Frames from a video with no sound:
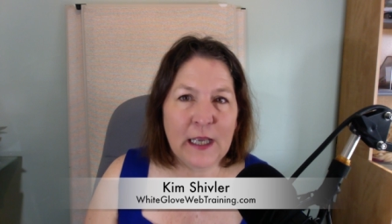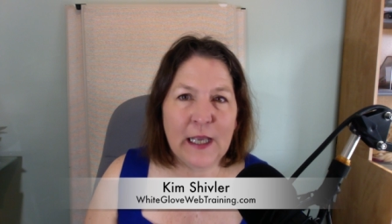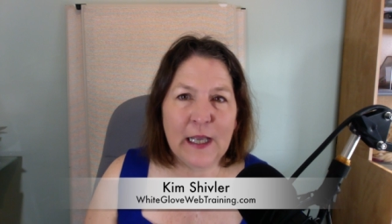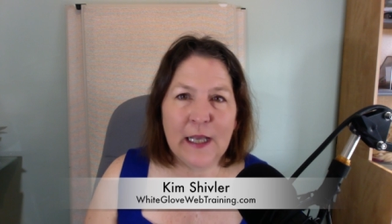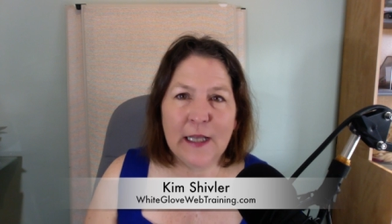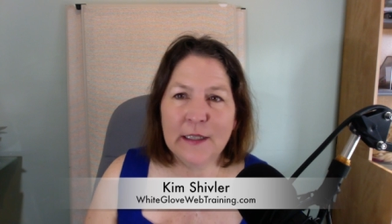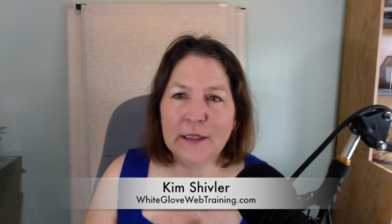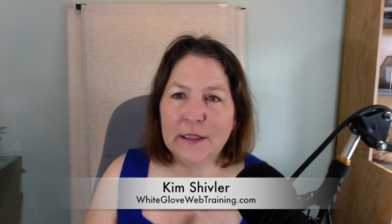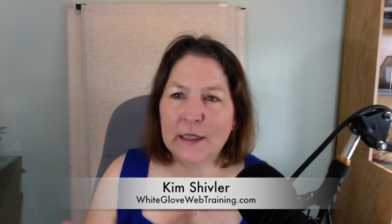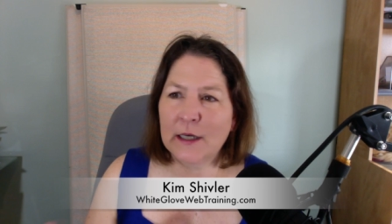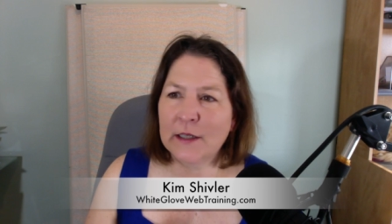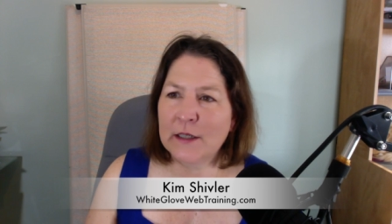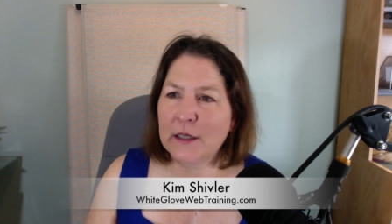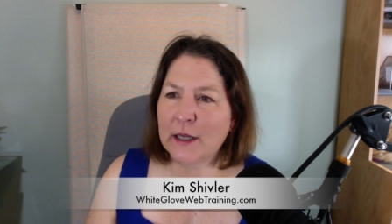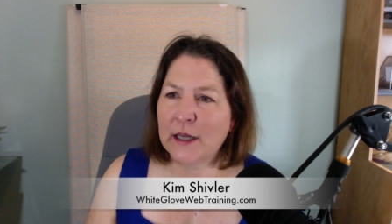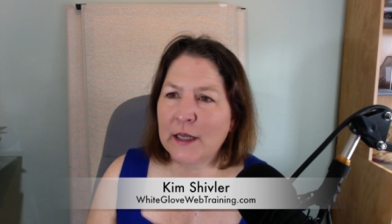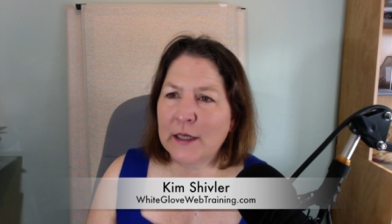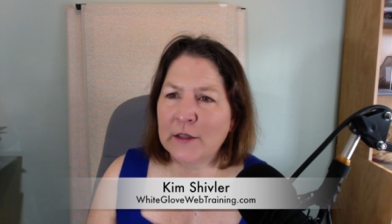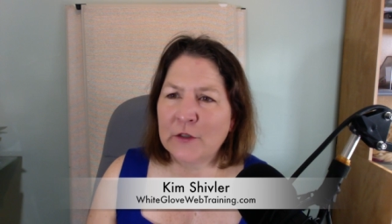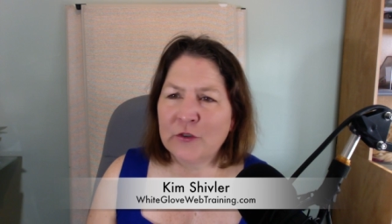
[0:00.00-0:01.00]

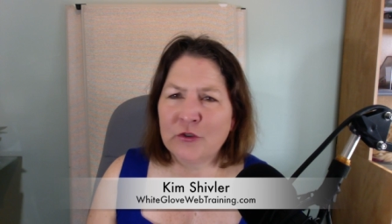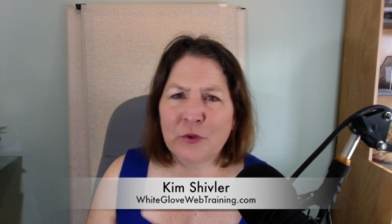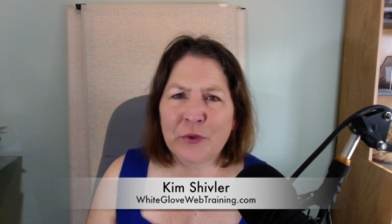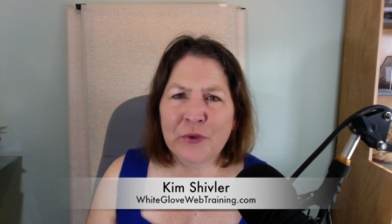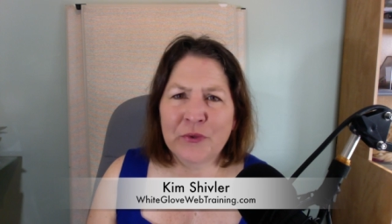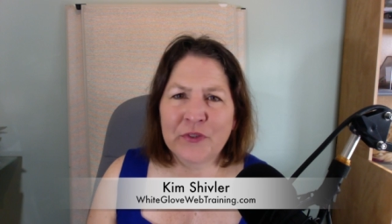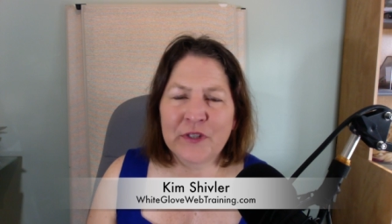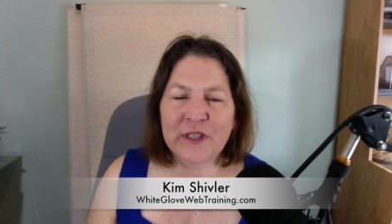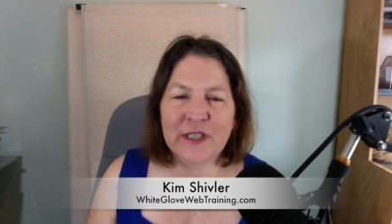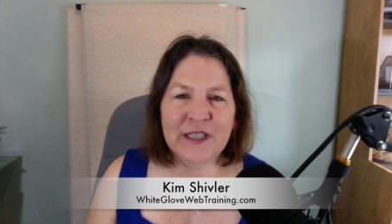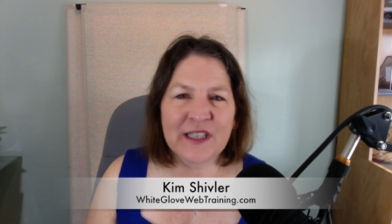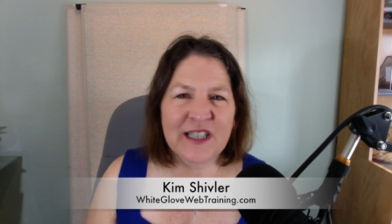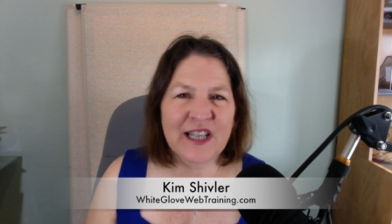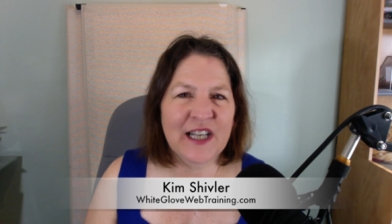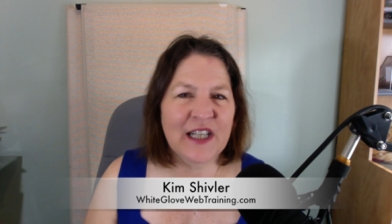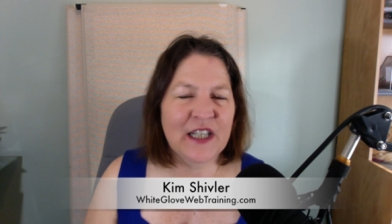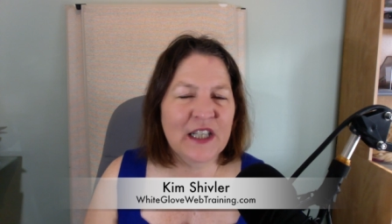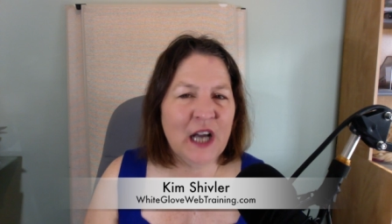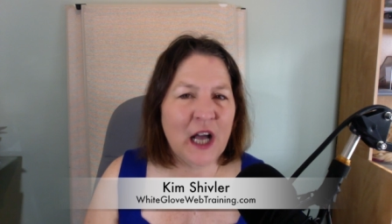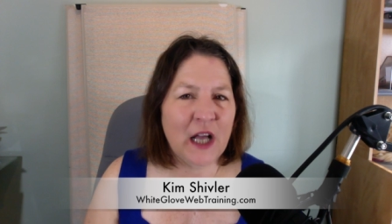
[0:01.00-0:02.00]
It controls things
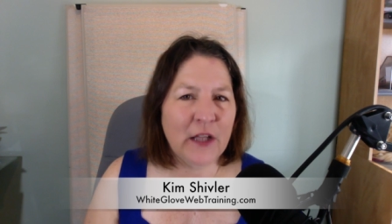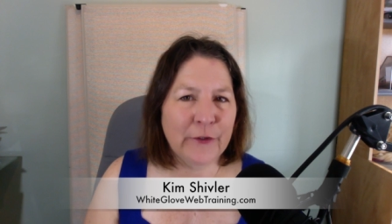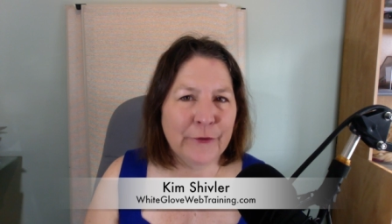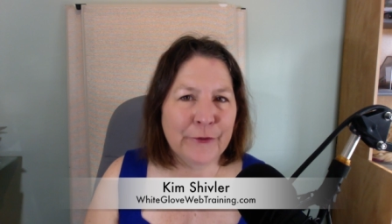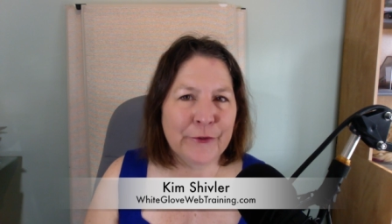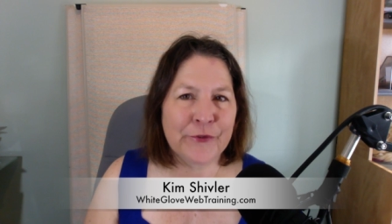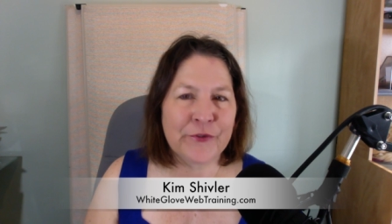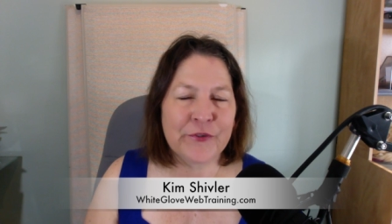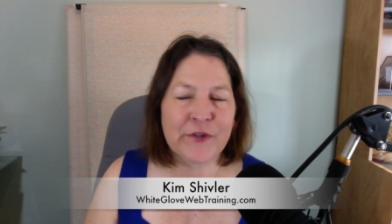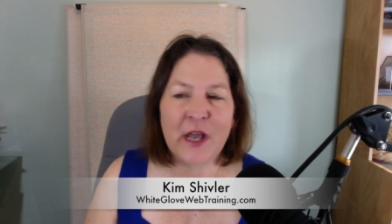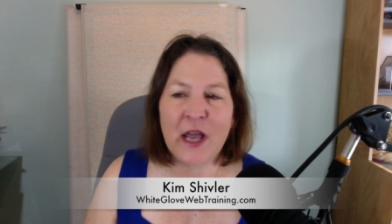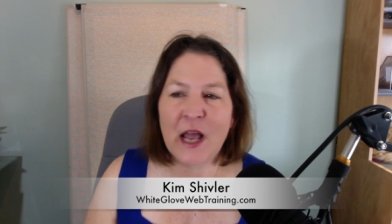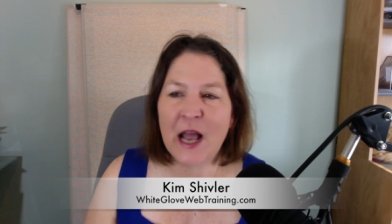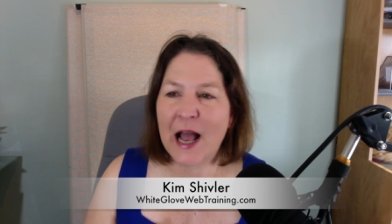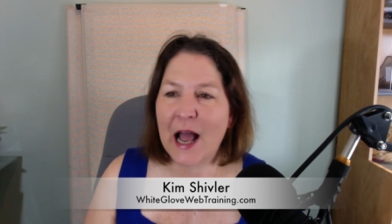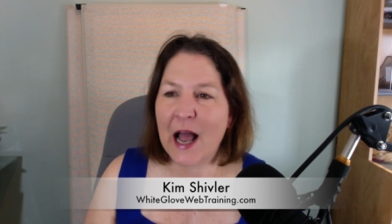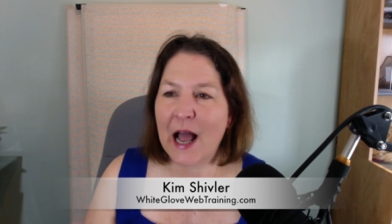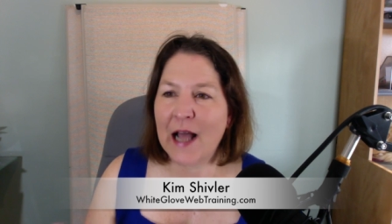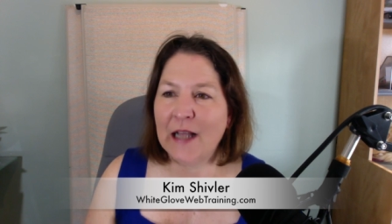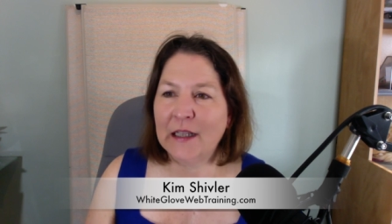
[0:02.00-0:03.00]
like colors
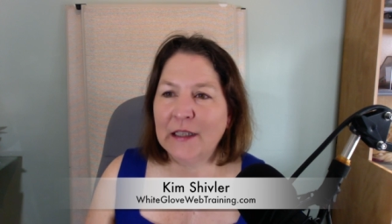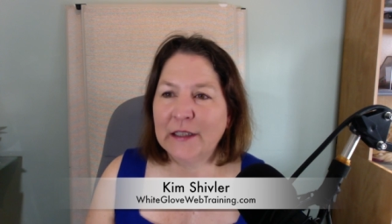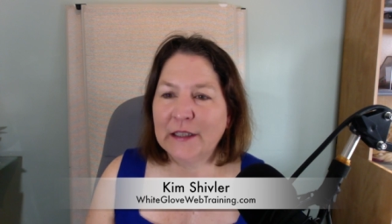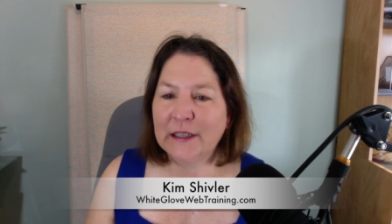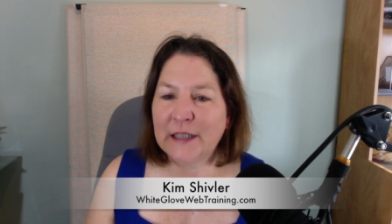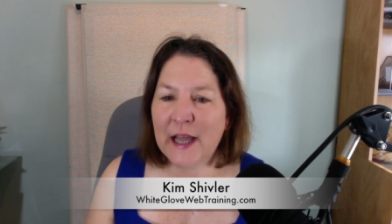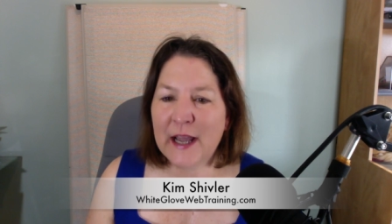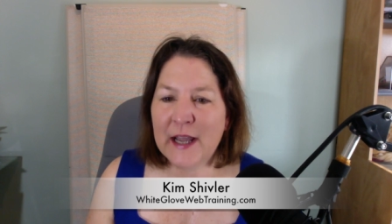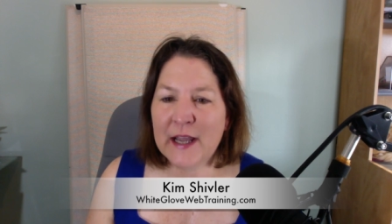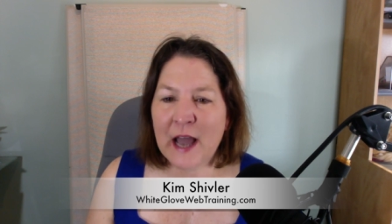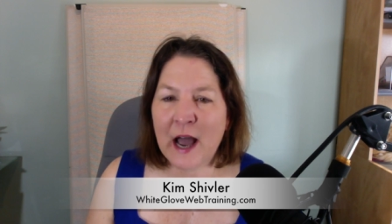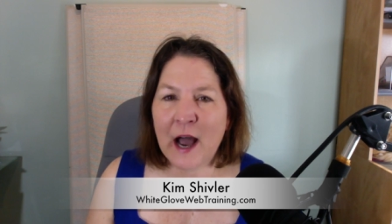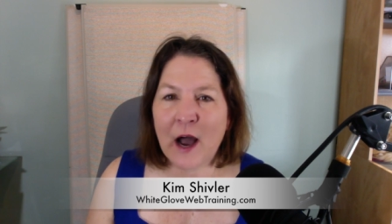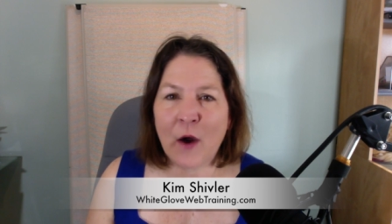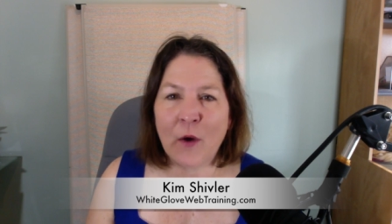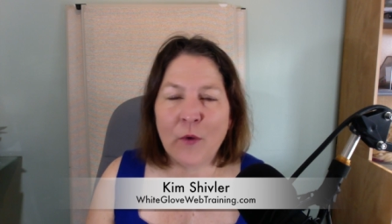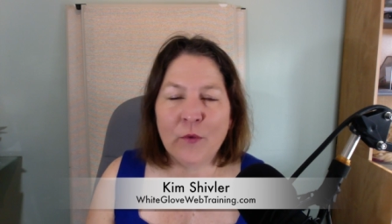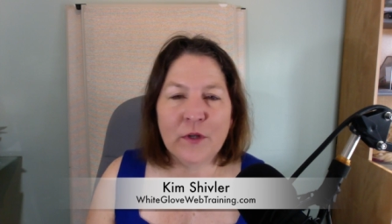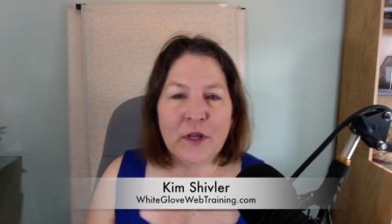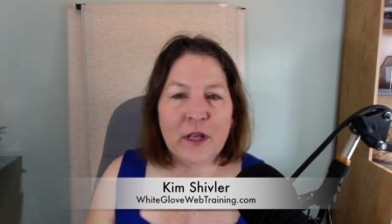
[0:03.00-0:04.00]
and
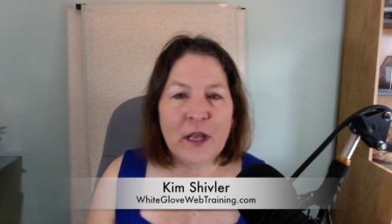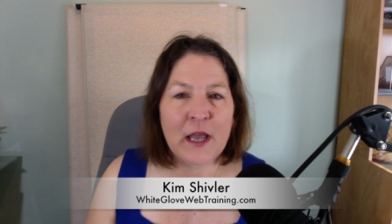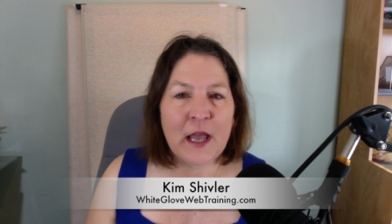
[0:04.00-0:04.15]
layout